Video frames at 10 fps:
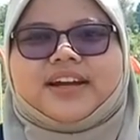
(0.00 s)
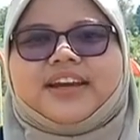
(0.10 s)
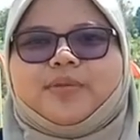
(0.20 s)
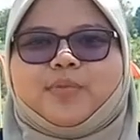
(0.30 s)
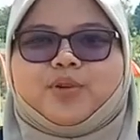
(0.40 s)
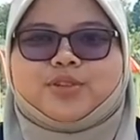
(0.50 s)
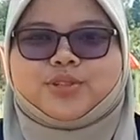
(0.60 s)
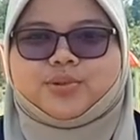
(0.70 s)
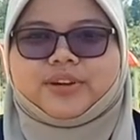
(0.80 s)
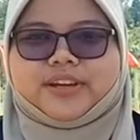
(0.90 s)
I am
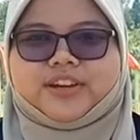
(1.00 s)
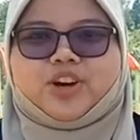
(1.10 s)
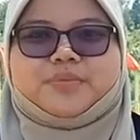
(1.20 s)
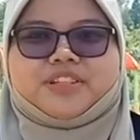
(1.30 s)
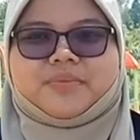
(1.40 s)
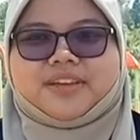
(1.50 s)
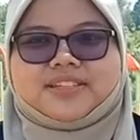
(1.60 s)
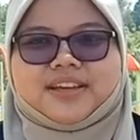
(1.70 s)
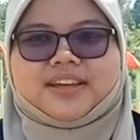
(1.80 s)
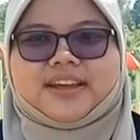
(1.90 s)
also an
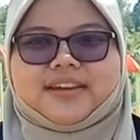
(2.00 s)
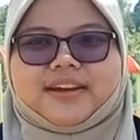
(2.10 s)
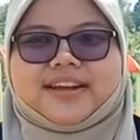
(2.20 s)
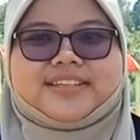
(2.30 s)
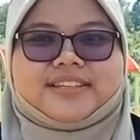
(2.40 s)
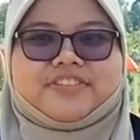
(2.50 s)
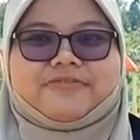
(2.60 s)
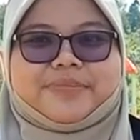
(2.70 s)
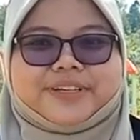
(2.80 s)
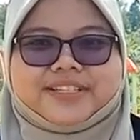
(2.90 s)
optimistic and
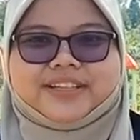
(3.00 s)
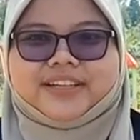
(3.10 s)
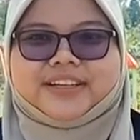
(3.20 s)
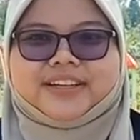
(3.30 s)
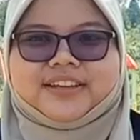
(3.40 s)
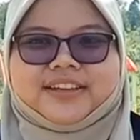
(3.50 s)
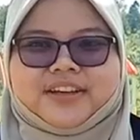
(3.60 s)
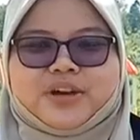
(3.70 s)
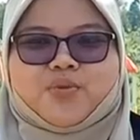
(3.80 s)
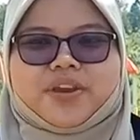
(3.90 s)
assertive person.
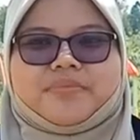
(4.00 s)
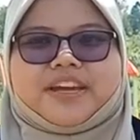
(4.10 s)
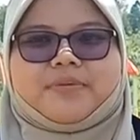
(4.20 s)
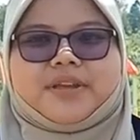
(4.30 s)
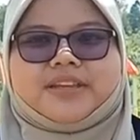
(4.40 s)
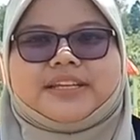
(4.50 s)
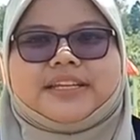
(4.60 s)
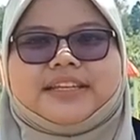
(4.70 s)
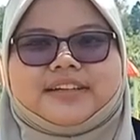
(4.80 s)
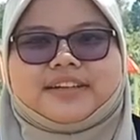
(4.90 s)
When becoming the
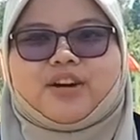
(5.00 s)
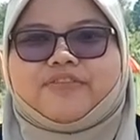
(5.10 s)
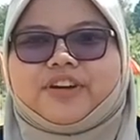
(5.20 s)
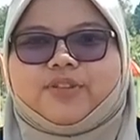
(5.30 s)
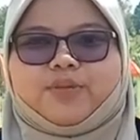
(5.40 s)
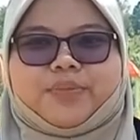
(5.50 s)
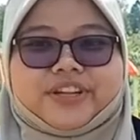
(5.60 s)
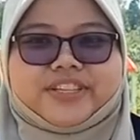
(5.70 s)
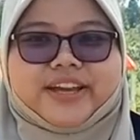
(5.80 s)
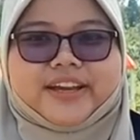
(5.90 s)
leader of a group
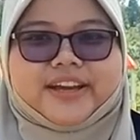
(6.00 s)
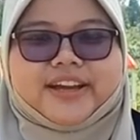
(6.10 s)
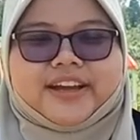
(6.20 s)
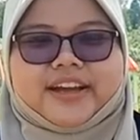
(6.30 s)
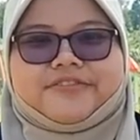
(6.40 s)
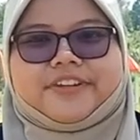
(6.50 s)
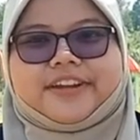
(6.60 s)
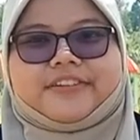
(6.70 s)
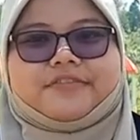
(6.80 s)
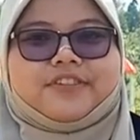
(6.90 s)
project, I'm
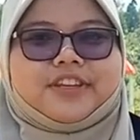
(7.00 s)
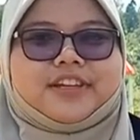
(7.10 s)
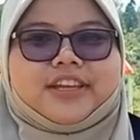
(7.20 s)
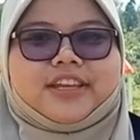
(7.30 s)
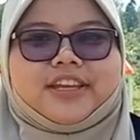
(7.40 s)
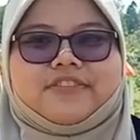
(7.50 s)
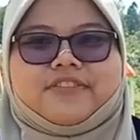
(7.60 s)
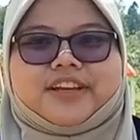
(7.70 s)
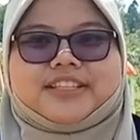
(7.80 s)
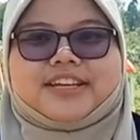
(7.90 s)
very confident in
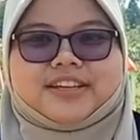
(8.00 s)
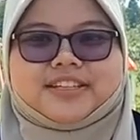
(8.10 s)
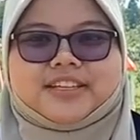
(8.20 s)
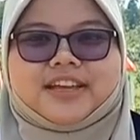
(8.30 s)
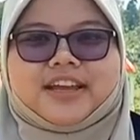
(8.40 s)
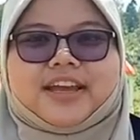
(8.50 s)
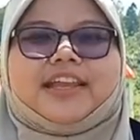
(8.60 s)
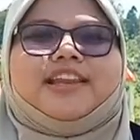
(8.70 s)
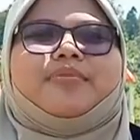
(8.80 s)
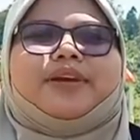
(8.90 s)
giving a task
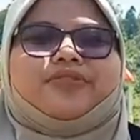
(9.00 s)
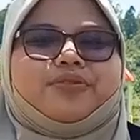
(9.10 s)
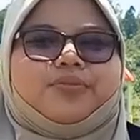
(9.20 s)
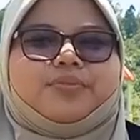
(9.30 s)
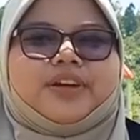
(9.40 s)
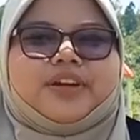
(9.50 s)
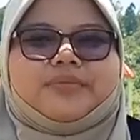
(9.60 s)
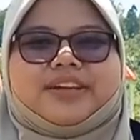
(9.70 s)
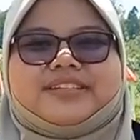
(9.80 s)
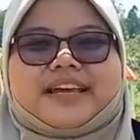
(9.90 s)
and lead my group
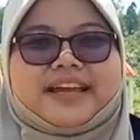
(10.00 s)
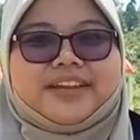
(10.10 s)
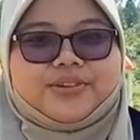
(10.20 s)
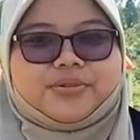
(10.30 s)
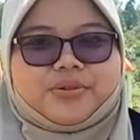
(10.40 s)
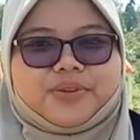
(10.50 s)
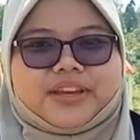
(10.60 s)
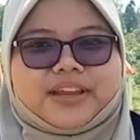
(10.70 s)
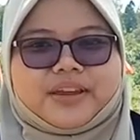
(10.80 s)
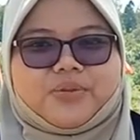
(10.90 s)
because I know
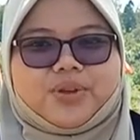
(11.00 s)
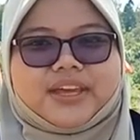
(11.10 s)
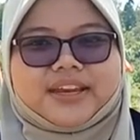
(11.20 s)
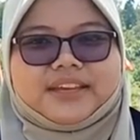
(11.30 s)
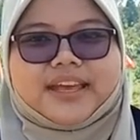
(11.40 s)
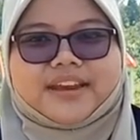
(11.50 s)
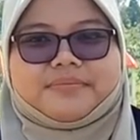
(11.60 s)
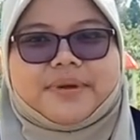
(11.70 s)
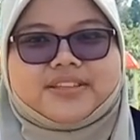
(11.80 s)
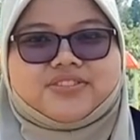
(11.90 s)
we can get
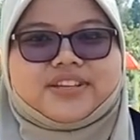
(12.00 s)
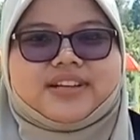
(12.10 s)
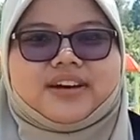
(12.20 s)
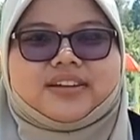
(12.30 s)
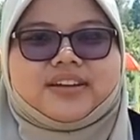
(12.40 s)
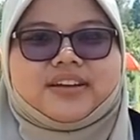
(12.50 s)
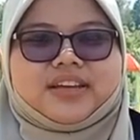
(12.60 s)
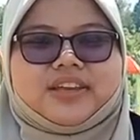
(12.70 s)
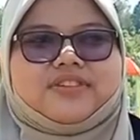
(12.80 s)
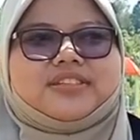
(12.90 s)
the best result
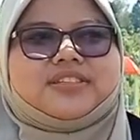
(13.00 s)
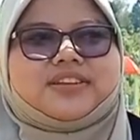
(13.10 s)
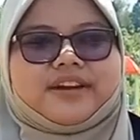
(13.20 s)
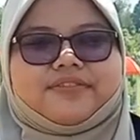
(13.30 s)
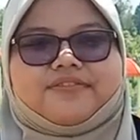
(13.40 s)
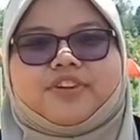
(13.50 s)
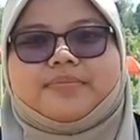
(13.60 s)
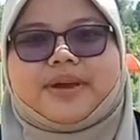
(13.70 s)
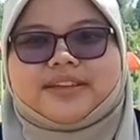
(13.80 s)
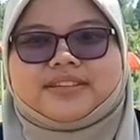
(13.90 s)
if you strive for
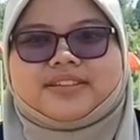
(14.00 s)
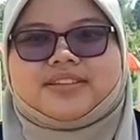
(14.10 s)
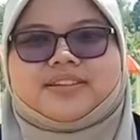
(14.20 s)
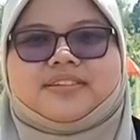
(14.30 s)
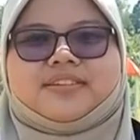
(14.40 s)
the best.